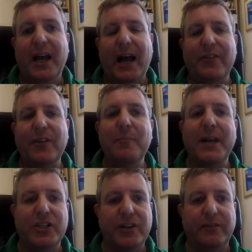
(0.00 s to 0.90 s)
and the
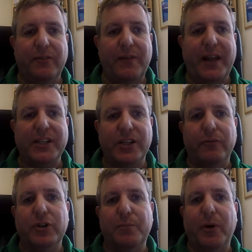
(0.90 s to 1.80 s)
Ministry of Defence are
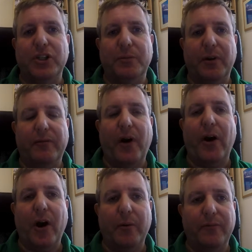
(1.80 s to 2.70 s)
responsible for
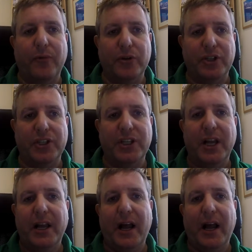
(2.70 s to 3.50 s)
our armed forces